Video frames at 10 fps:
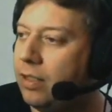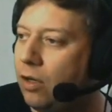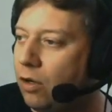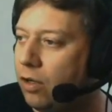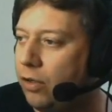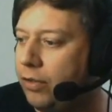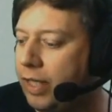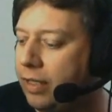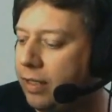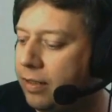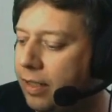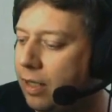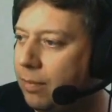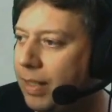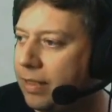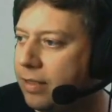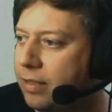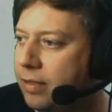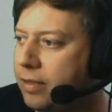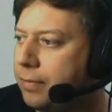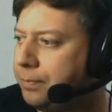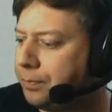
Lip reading: They're not glued in, they are magnetized.